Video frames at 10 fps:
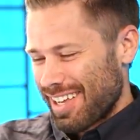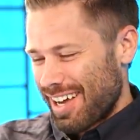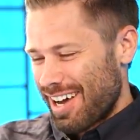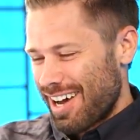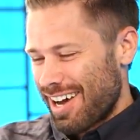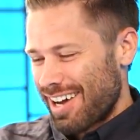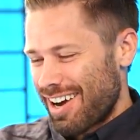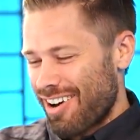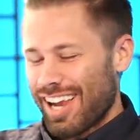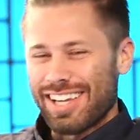
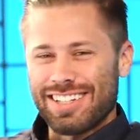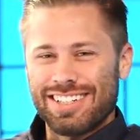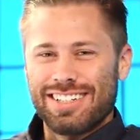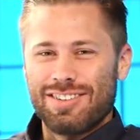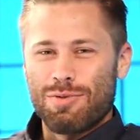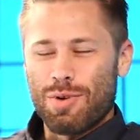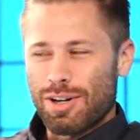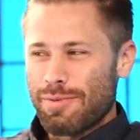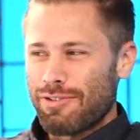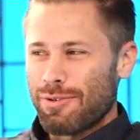All right.
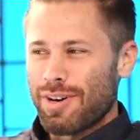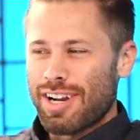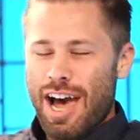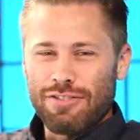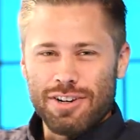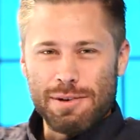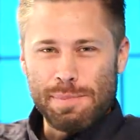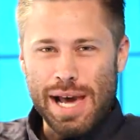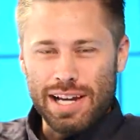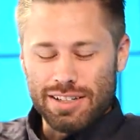Welcome, everyone. After
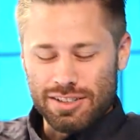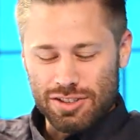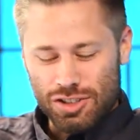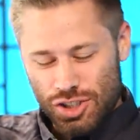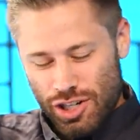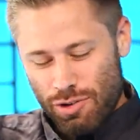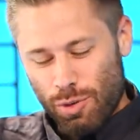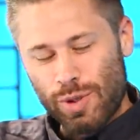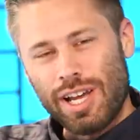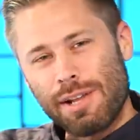Impact. This is the show where
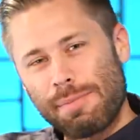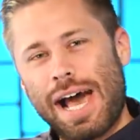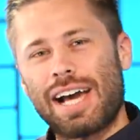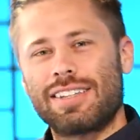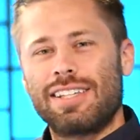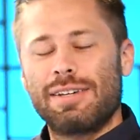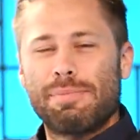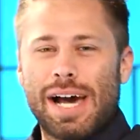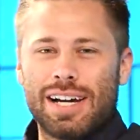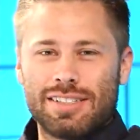we unpack the
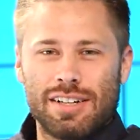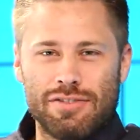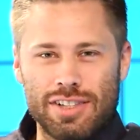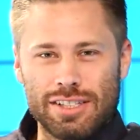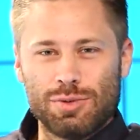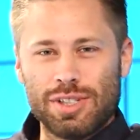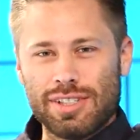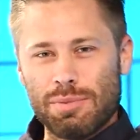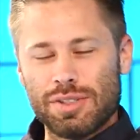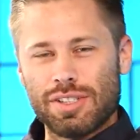impact of this week's
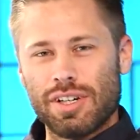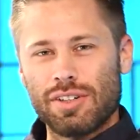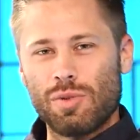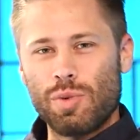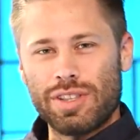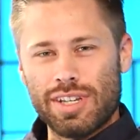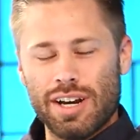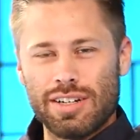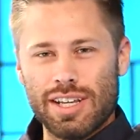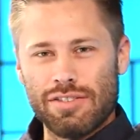episode with
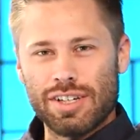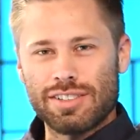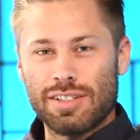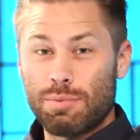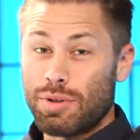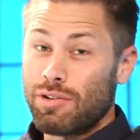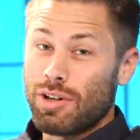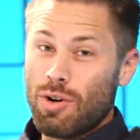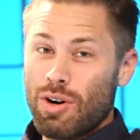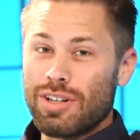Gary Davis,
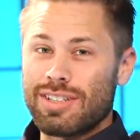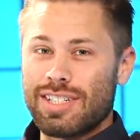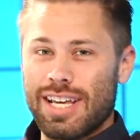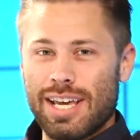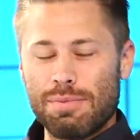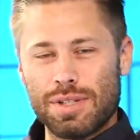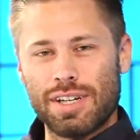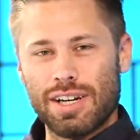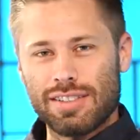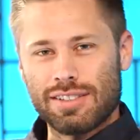pre-recorded today
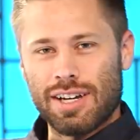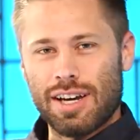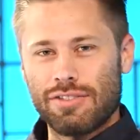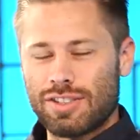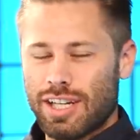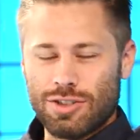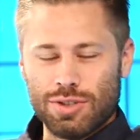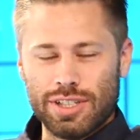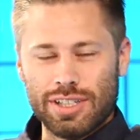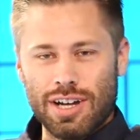because of
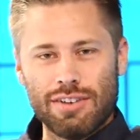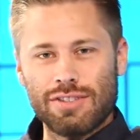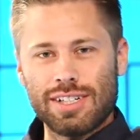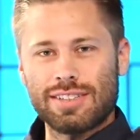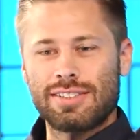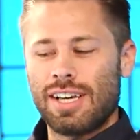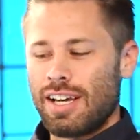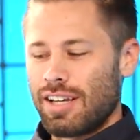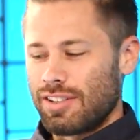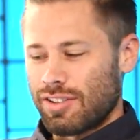scheduling conflicts.
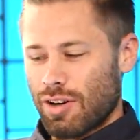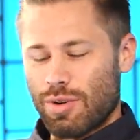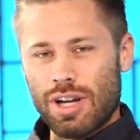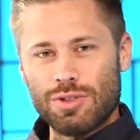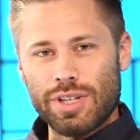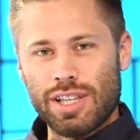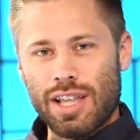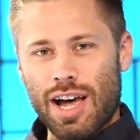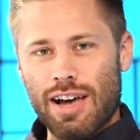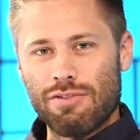So we're not doing it
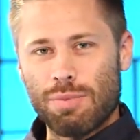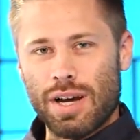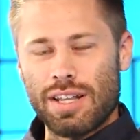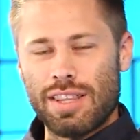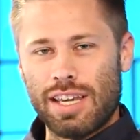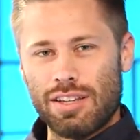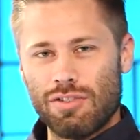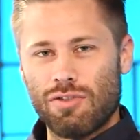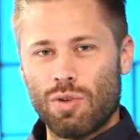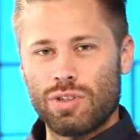live, but thank you
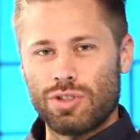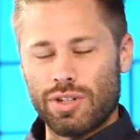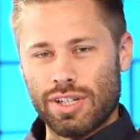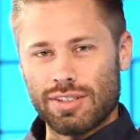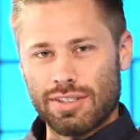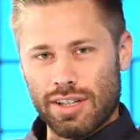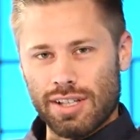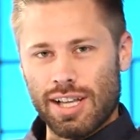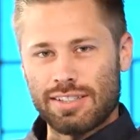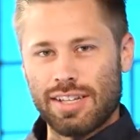for joining us
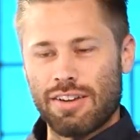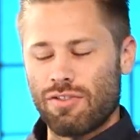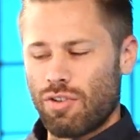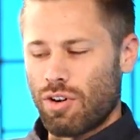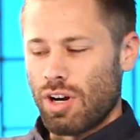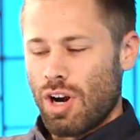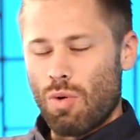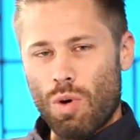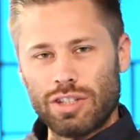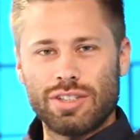nonetheless and for
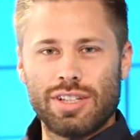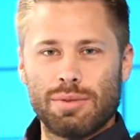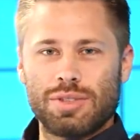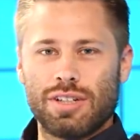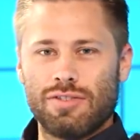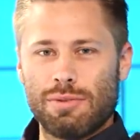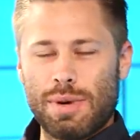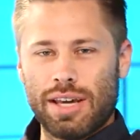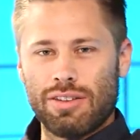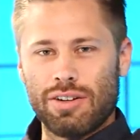watching the episode of
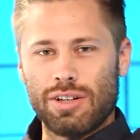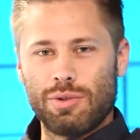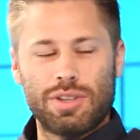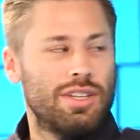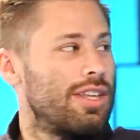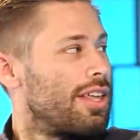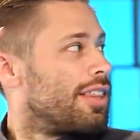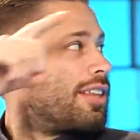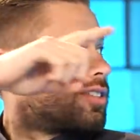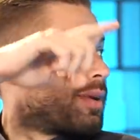Impact Theory with
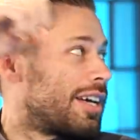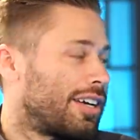this man,